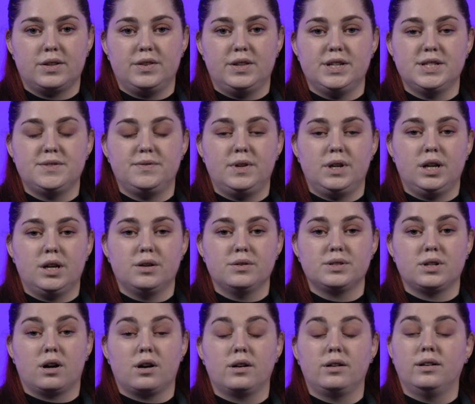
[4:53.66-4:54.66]
These
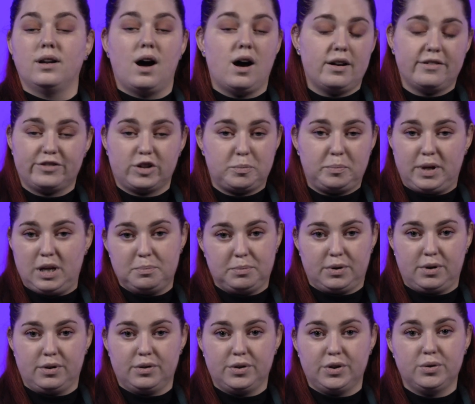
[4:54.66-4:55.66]
videos are not for
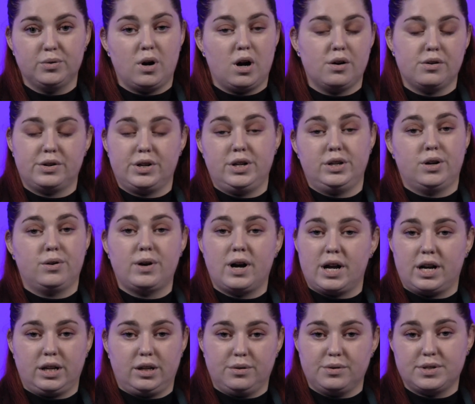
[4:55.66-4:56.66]
people who already know
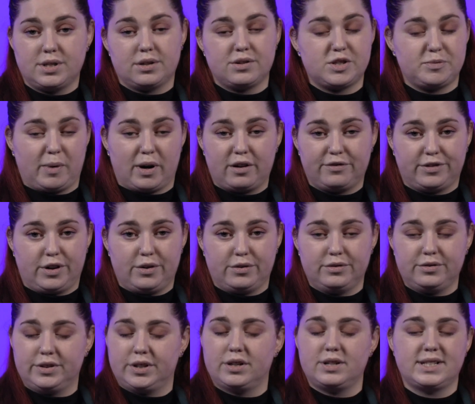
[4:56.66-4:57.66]
how to use their
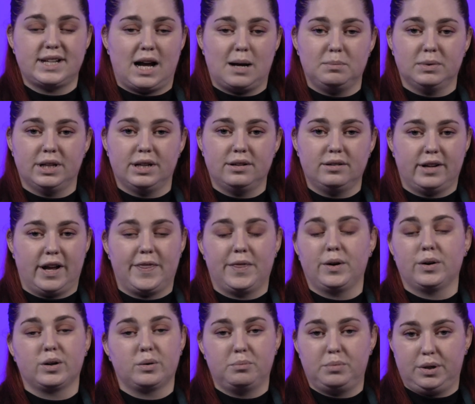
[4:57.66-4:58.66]
smartphone, their tablet, and
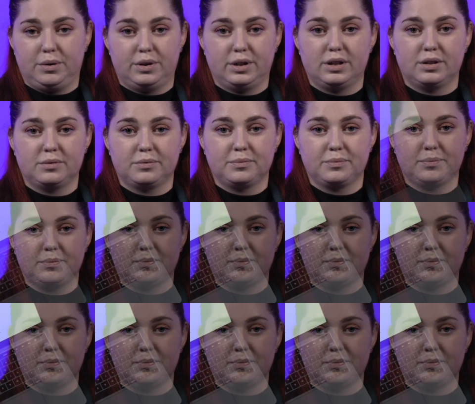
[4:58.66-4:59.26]
their computer.